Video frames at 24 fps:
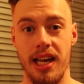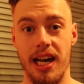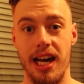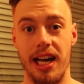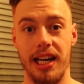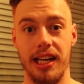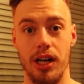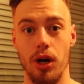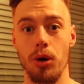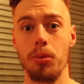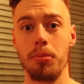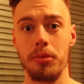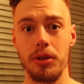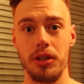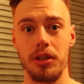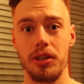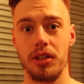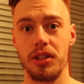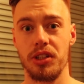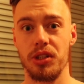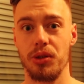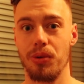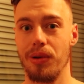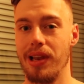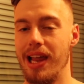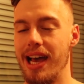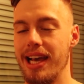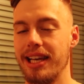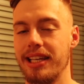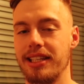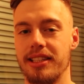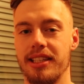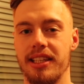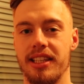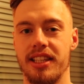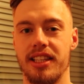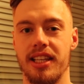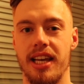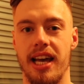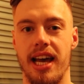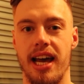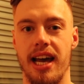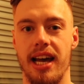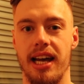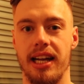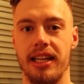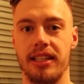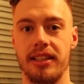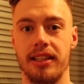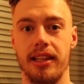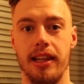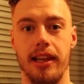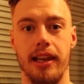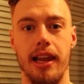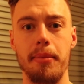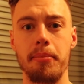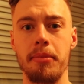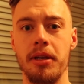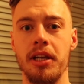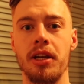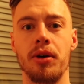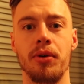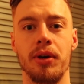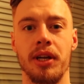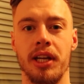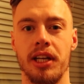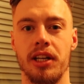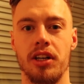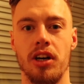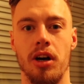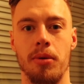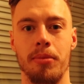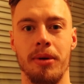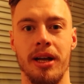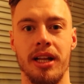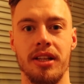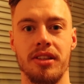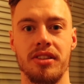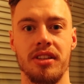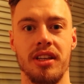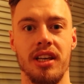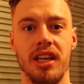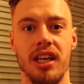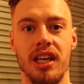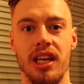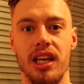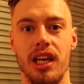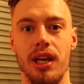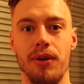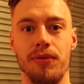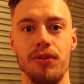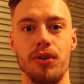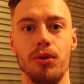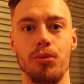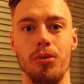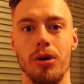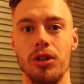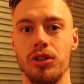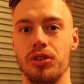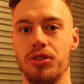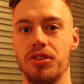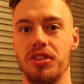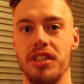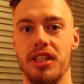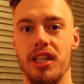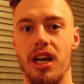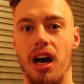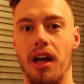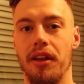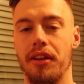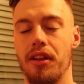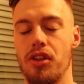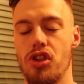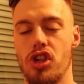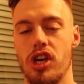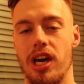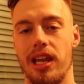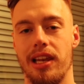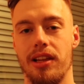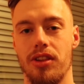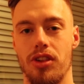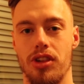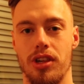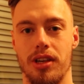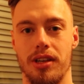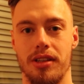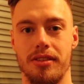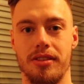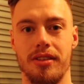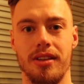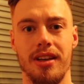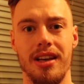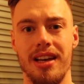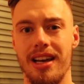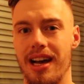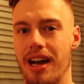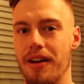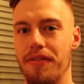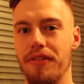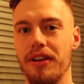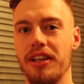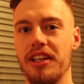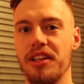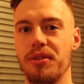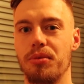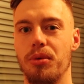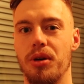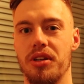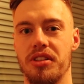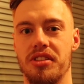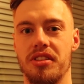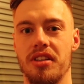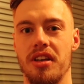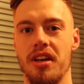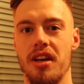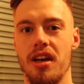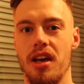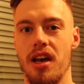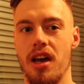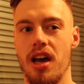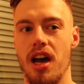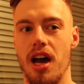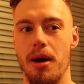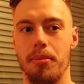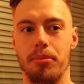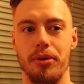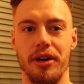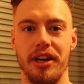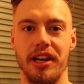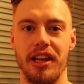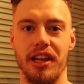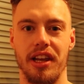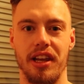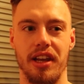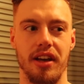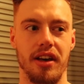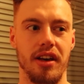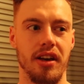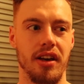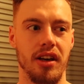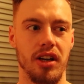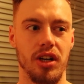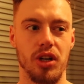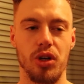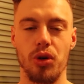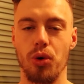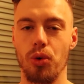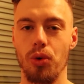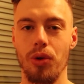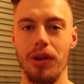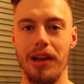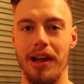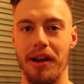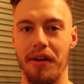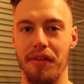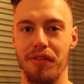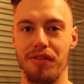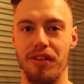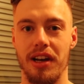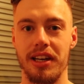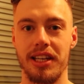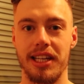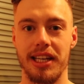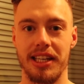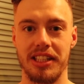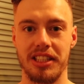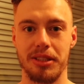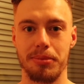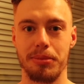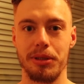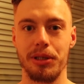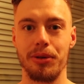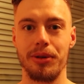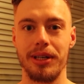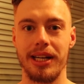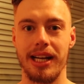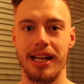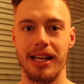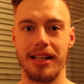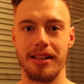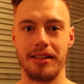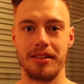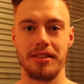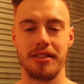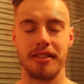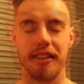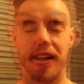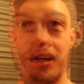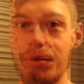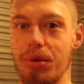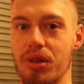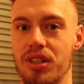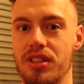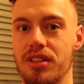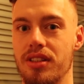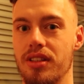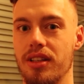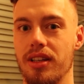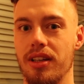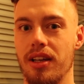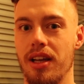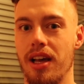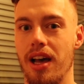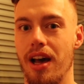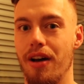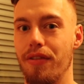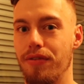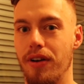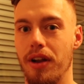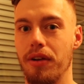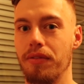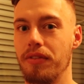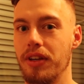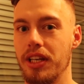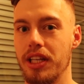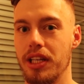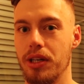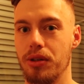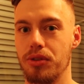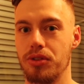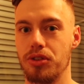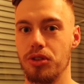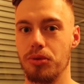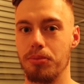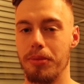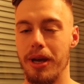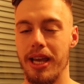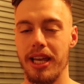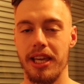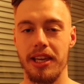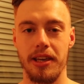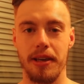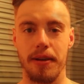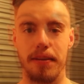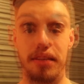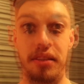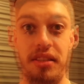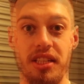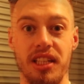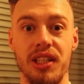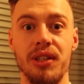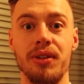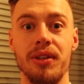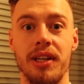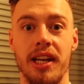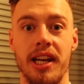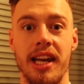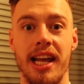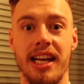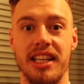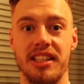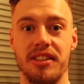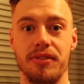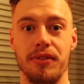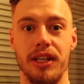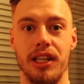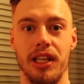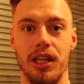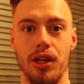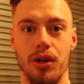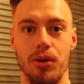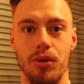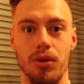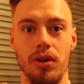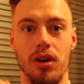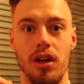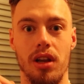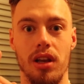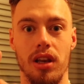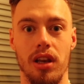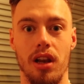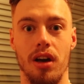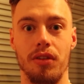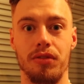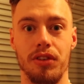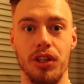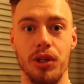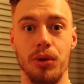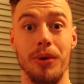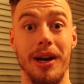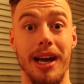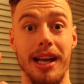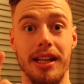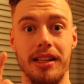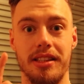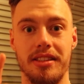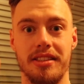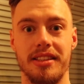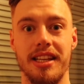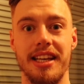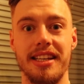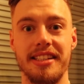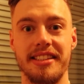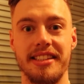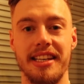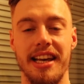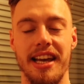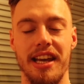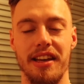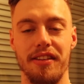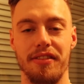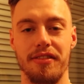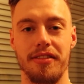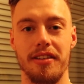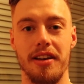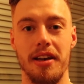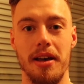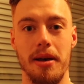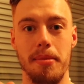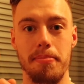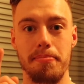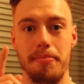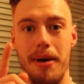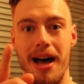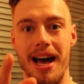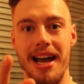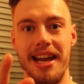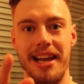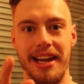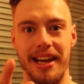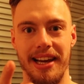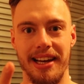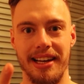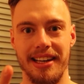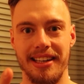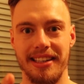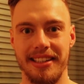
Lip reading: I hope you liked it and let me know in the comments if you want to see other challenges. I think it was a pretty cool and funny experience. It was a fun video to make. See you in the next video. Love you and stay safe. Bye.